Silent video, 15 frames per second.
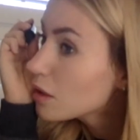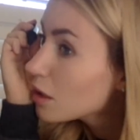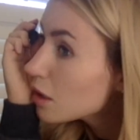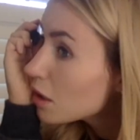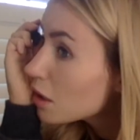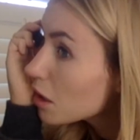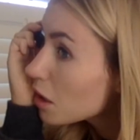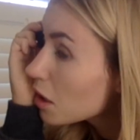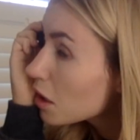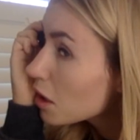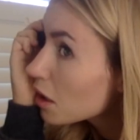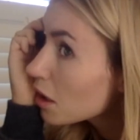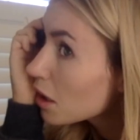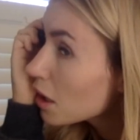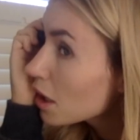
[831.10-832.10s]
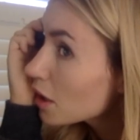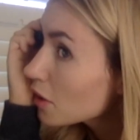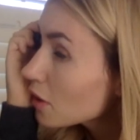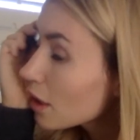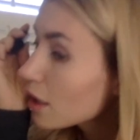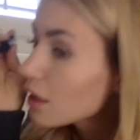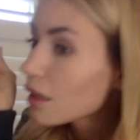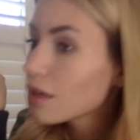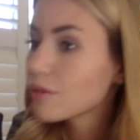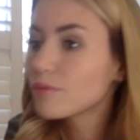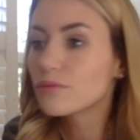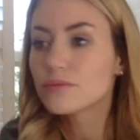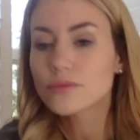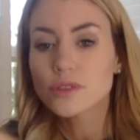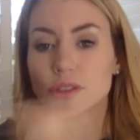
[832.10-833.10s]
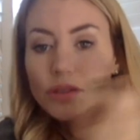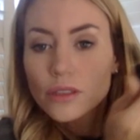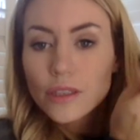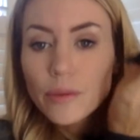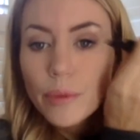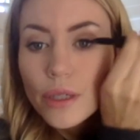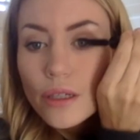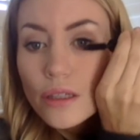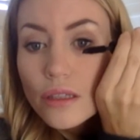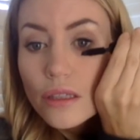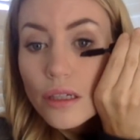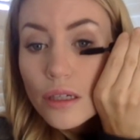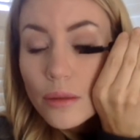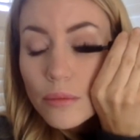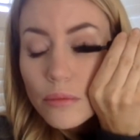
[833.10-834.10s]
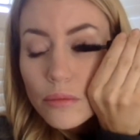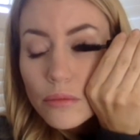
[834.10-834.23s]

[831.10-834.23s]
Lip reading: and I actually like it. Just do a little bit at the top.